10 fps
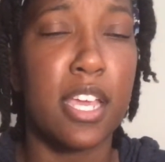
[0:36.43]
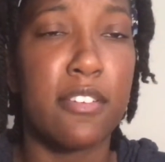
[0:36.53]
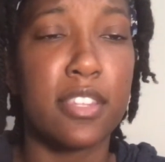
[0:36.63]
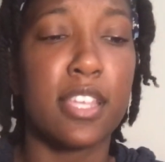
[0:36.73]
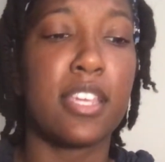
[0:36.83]

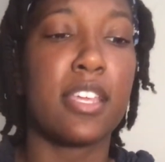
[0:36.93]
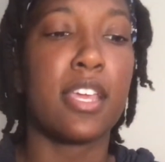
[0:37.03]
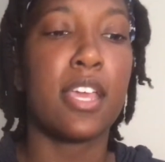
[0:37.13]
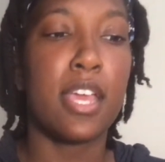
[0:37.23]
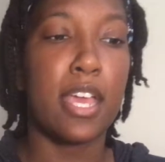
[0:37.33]
Everything
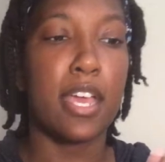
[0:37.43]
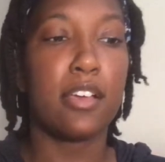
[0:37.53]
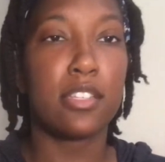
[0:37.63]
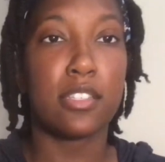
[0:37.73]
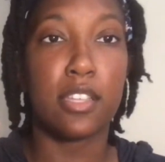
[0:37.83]

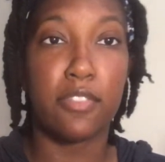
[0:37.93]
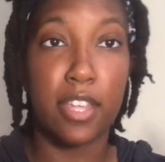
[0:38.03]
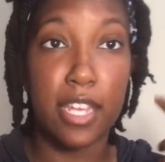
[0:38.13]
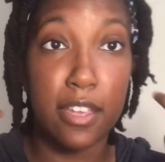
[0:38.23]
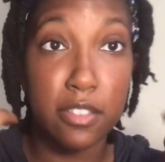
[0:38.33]
else, I
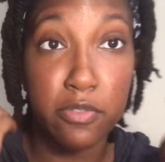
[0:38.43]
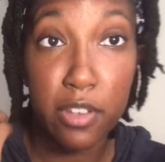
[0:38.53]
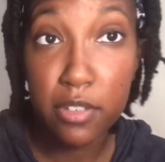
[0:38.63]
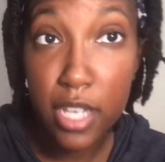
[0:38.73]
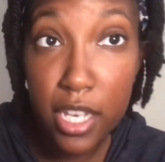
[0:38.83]
finally have some
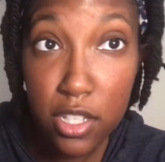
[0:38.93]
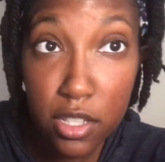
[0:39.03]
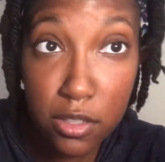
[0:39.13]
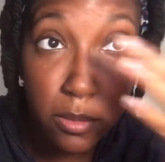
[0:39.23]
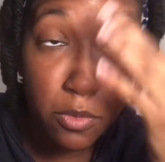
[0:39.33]

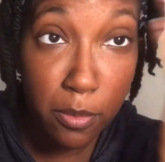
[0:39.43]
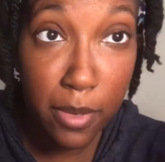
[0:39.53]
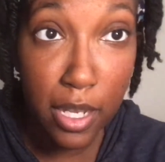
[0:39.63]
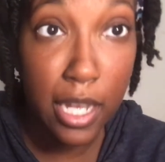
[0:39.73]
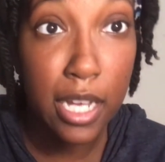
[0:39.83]
foundation, something for
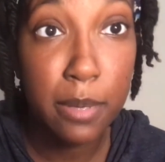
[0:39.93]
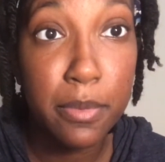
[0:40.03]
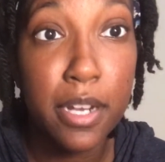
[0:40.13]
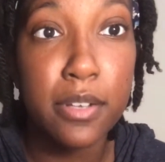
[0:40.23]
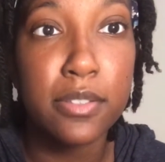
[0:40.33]
my
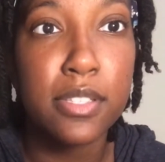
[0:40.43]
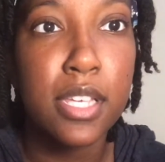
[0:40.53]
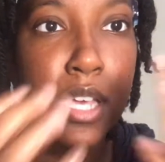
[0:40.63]
eyebrows,